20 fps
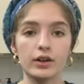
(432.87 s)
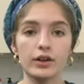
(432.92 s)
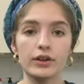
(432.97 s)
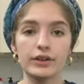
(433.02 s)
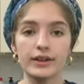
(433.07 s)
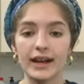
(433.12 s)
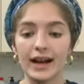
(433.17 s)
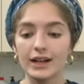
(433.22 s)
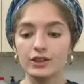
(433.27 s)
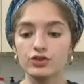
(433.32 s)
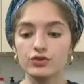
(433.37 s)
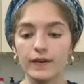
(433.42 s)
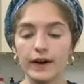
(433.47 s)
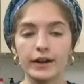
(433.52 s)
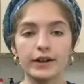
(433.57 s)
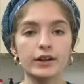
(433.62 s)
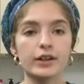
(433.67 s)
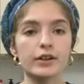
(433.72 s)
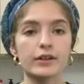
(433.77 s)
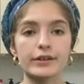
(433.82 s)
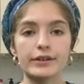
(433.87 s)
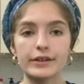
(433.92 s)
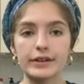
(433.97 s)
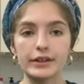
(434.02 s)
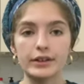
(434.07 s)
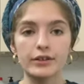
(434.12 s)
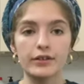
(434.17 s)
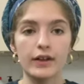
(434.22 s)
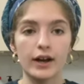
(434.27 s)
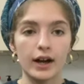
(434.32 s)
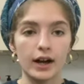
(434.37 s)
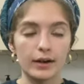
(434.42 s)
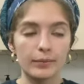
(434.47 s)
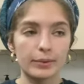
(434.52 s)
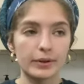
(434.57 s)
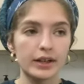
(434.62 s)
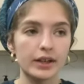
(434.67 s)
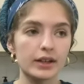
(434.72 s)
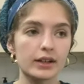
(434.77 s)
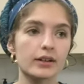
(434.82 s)
catch fire near the hot
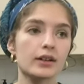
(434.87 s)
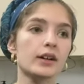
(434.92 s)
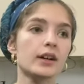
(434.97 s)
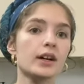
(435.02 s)
plate.